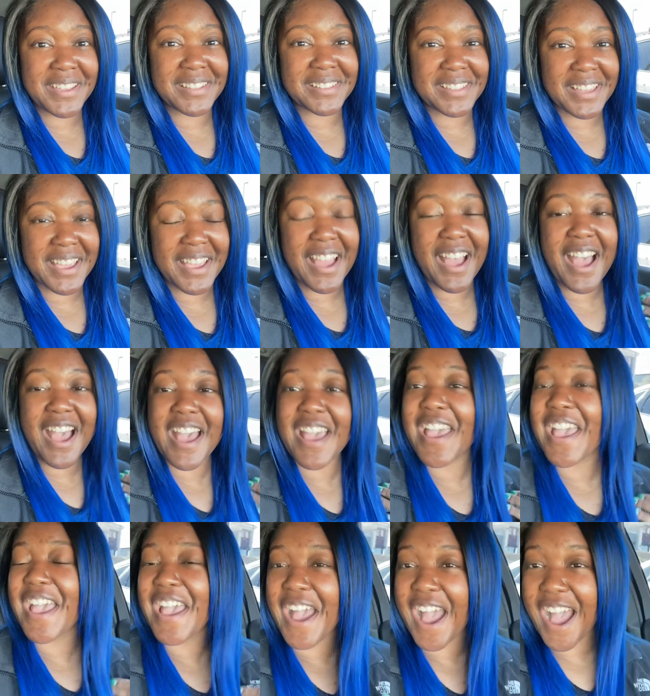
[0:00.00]
Like I
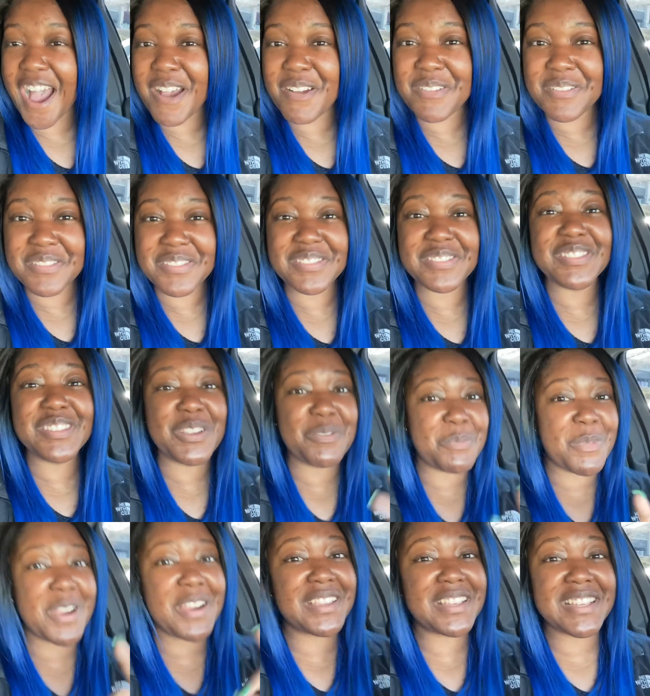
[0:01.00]
I'm
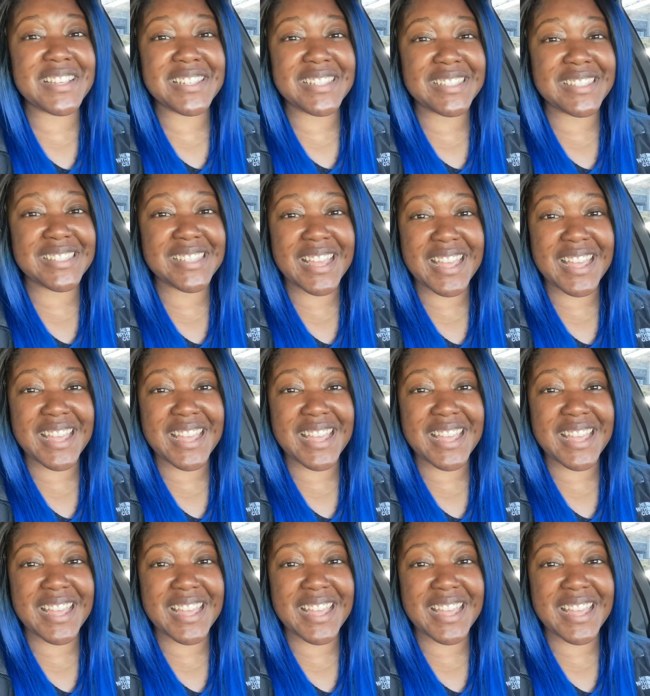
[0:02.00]
Demarcus